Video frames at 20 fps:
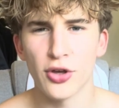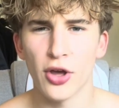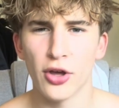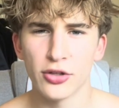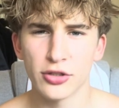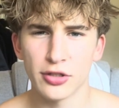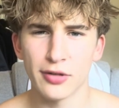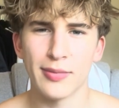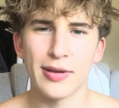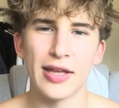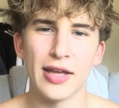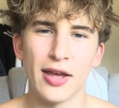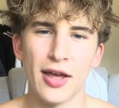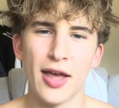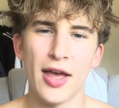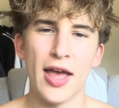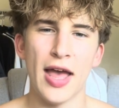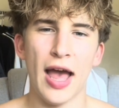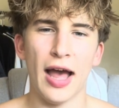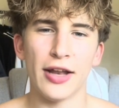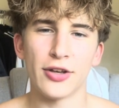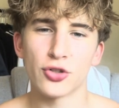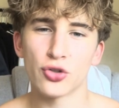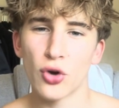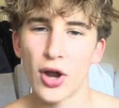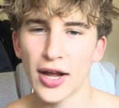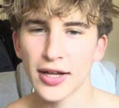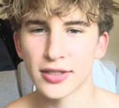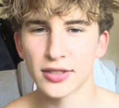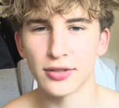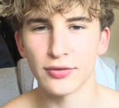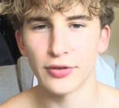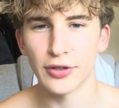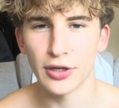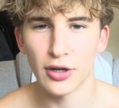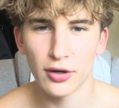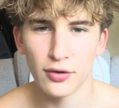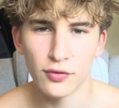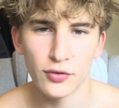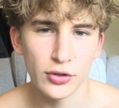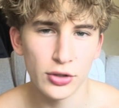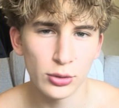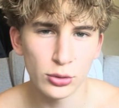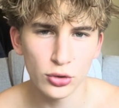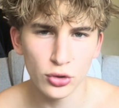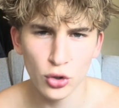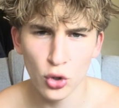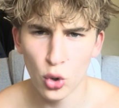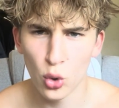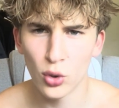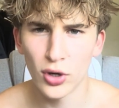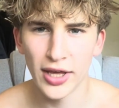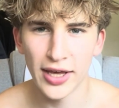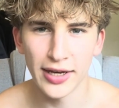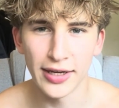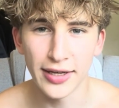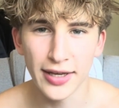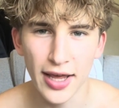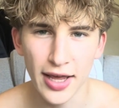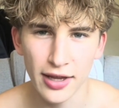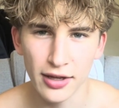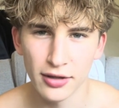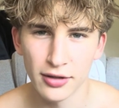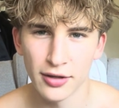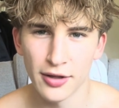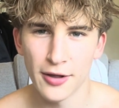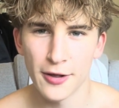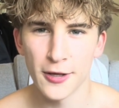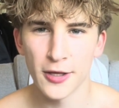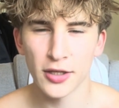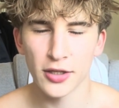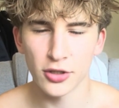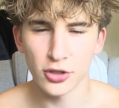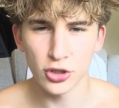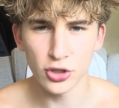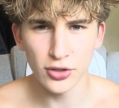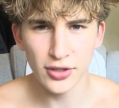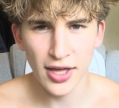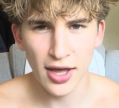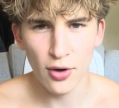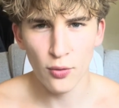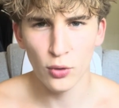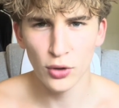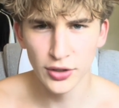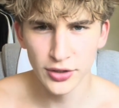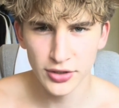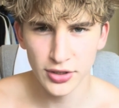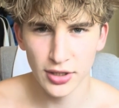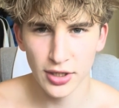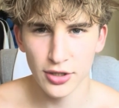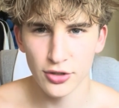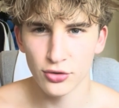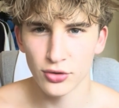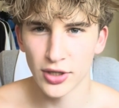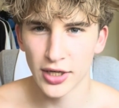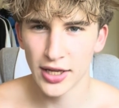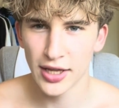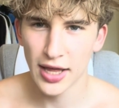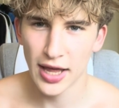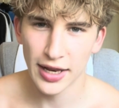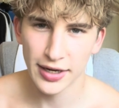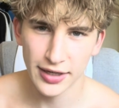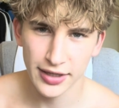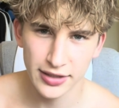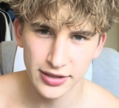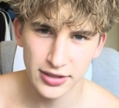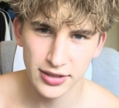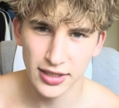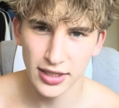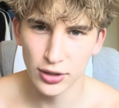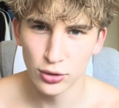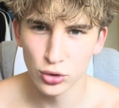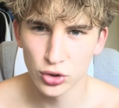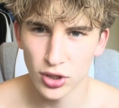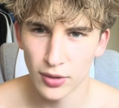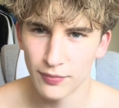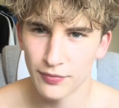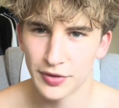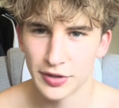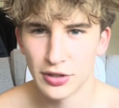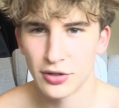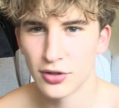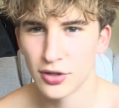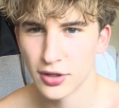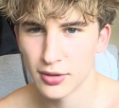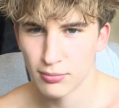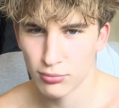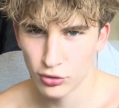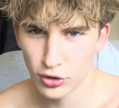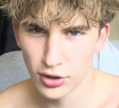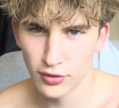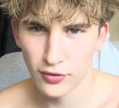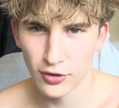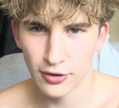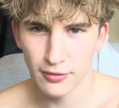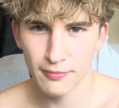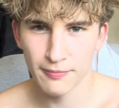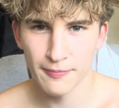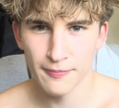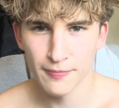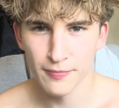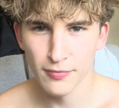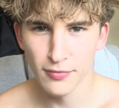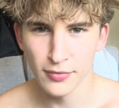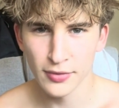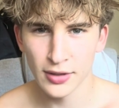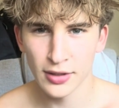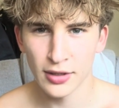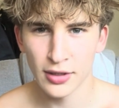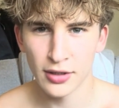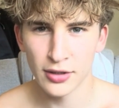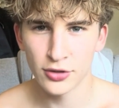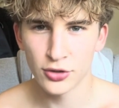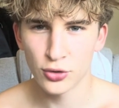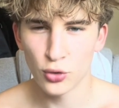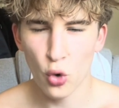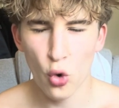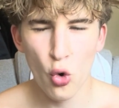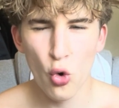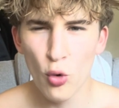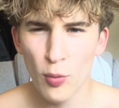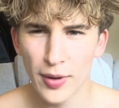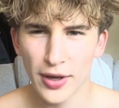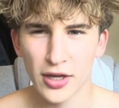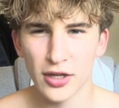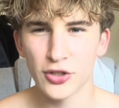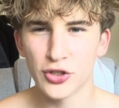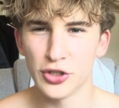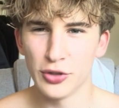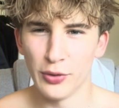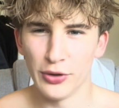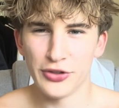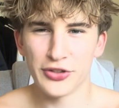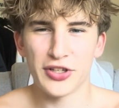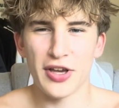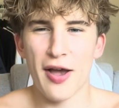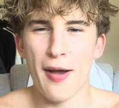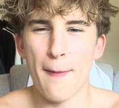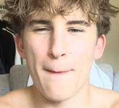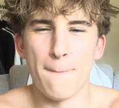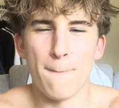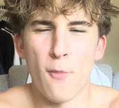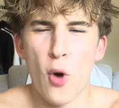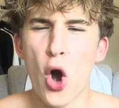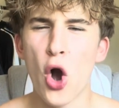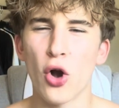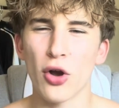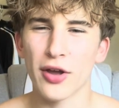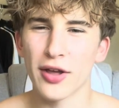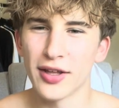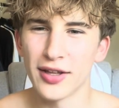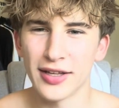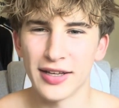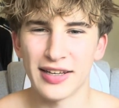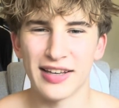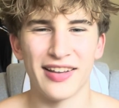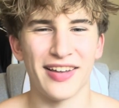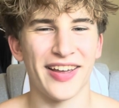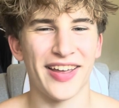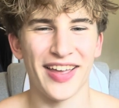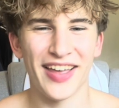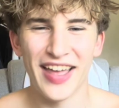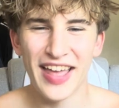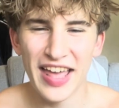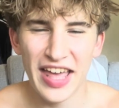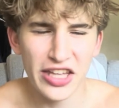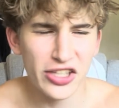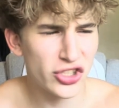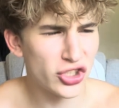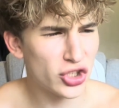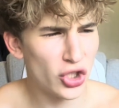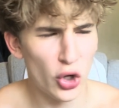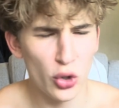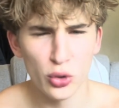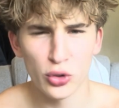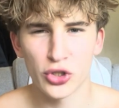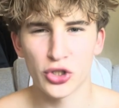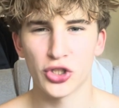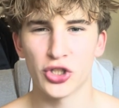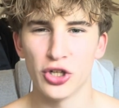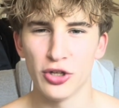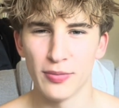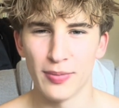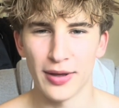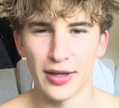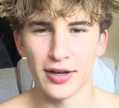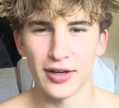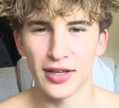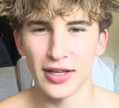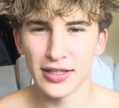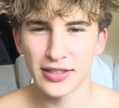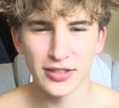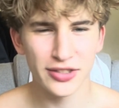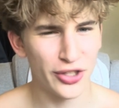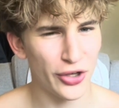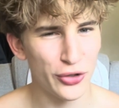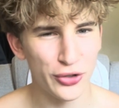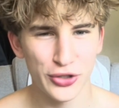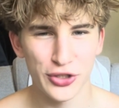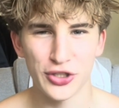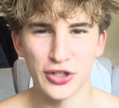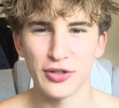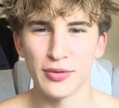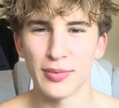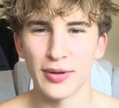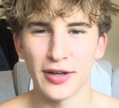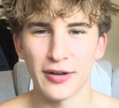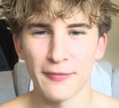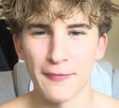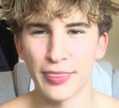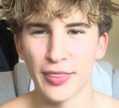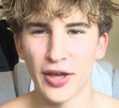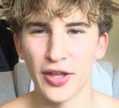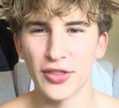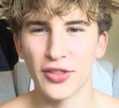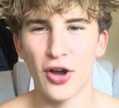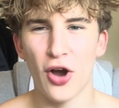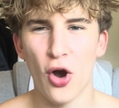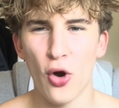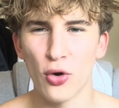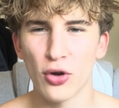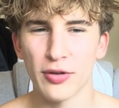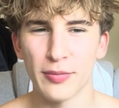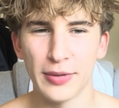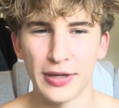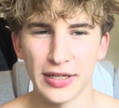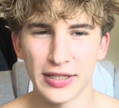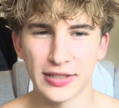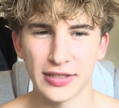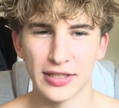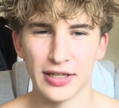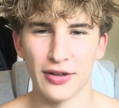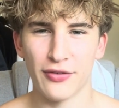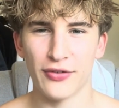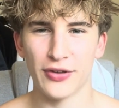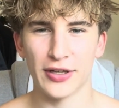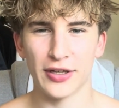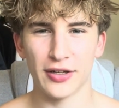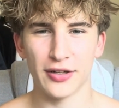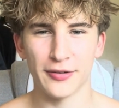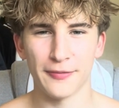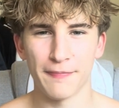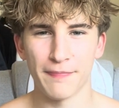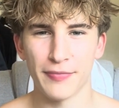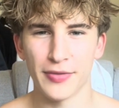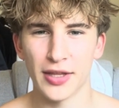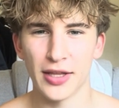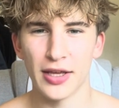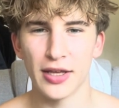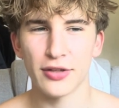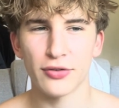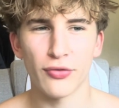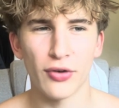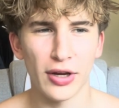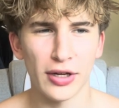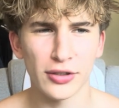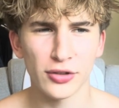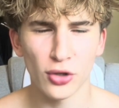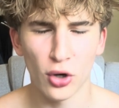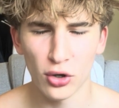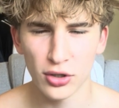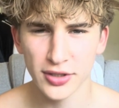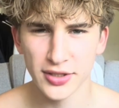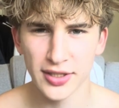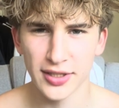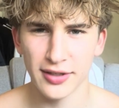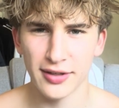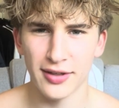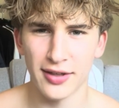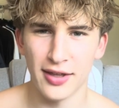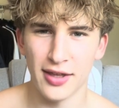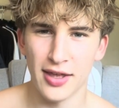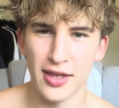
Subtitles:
going to be attractive enough for you to call it a day? Because you get one surgery and there's still something you can improve on, all because you want to mog. Like, it's so stupid. It's so stupid that the whole community, I think, is very toxic.